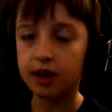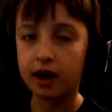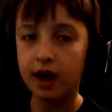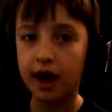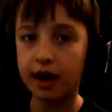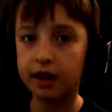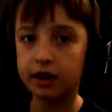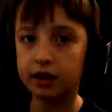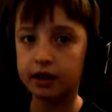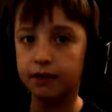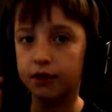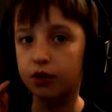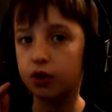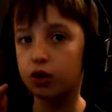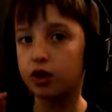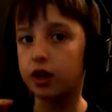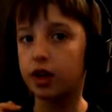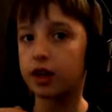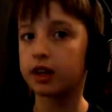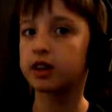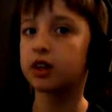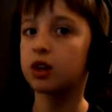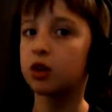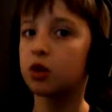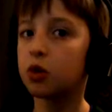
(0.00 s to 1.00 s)
and the
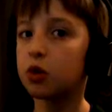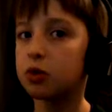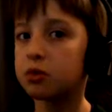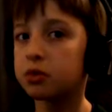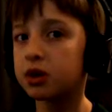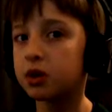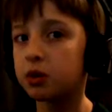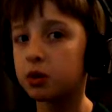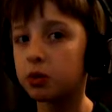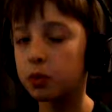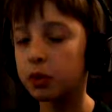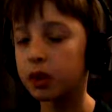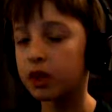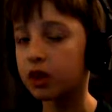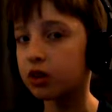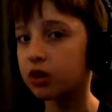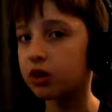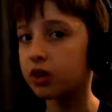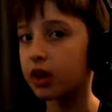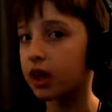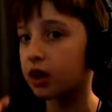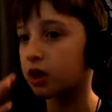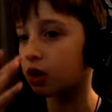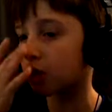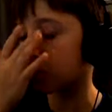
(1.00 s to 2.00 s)
Fortnite thing will be weird,
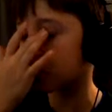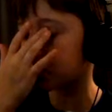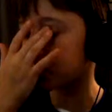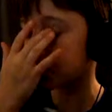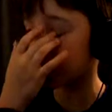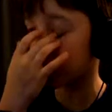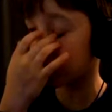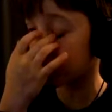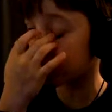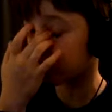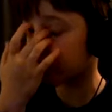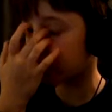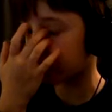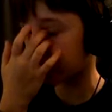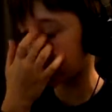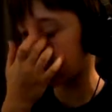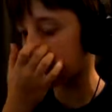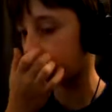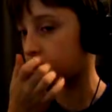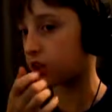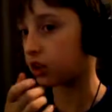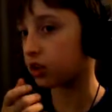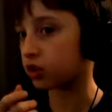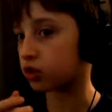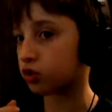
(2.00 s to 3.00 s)
and it will be unlike
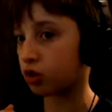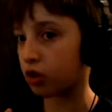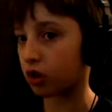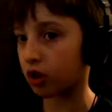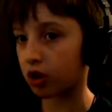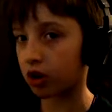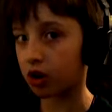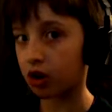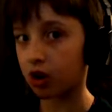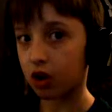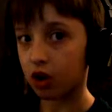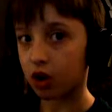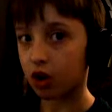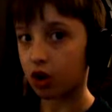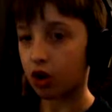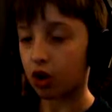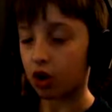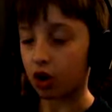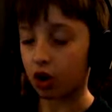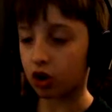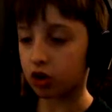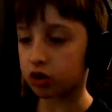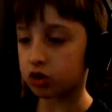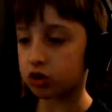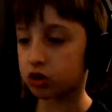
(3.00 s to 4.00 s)
any controller.
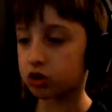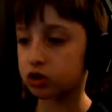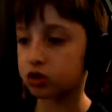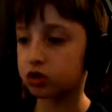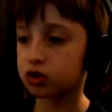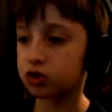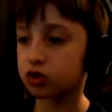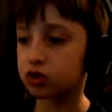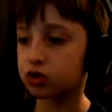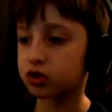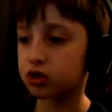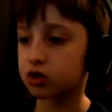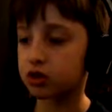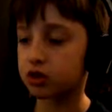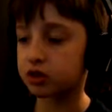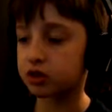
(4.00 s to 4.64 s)
All the controls are the